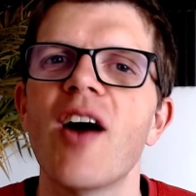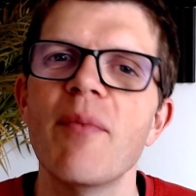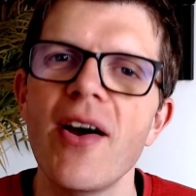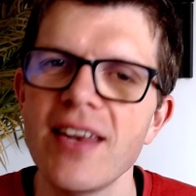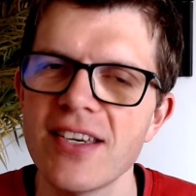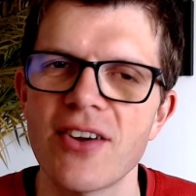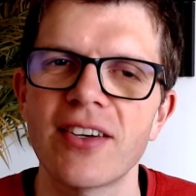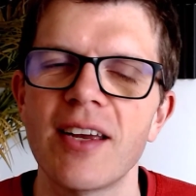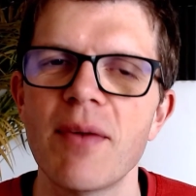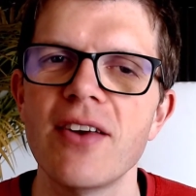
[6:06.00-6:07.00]
I'm only
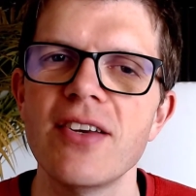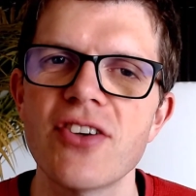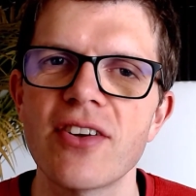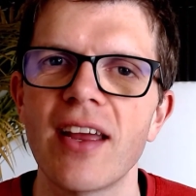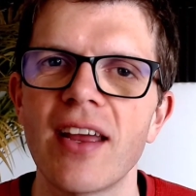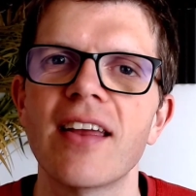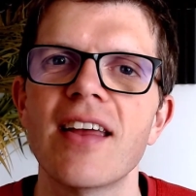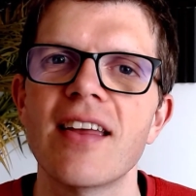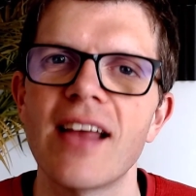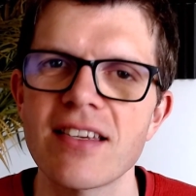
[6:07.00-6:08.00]
joking.
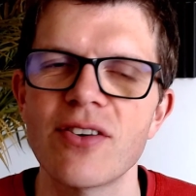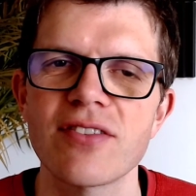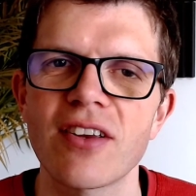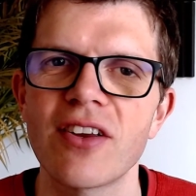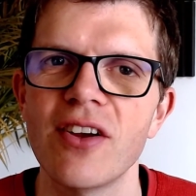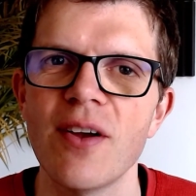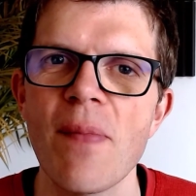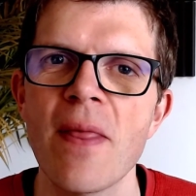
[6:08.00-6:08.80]
That's not secure.